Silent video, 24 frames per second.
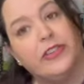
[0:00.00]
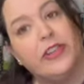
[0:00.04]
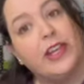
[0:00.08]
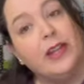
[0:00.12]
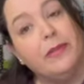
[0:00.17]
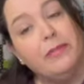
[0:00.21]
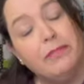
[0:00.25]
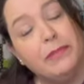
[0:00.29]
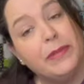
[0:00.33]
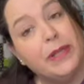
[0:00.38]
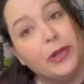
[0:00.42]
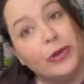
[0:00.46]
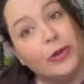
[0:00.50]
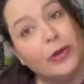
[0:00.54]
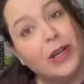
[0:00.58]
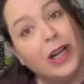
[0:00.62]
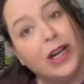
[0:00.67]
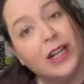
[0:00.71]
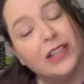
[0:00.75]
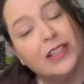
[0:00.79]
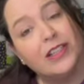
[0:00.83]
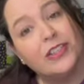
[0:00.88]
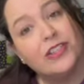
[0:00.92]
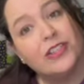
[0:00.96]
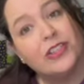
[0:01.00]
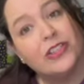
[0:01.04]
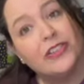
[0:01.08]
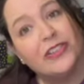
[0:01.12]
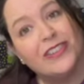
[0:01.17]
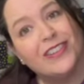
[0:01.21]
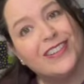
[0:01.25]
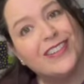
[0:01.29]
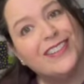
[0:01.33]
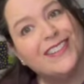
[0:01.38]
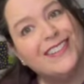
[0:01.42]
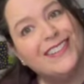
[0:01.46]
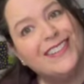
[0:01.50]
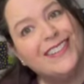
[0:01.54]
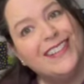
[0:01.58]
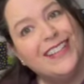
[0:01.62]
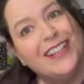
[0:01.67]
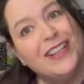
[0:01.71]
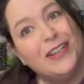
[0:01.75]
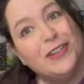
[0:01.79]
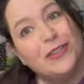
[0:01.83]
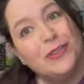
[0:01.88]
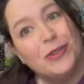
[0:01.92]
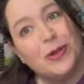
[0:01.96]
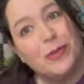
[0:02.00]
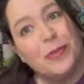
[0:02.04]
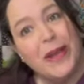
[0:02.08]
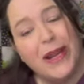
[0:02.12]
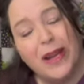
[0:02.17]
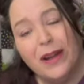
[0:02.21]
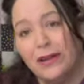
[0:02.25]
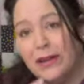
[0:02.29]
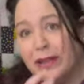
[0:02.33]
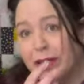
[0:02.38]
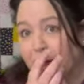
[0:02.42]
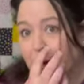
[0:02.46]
and Mineralogist. So apparently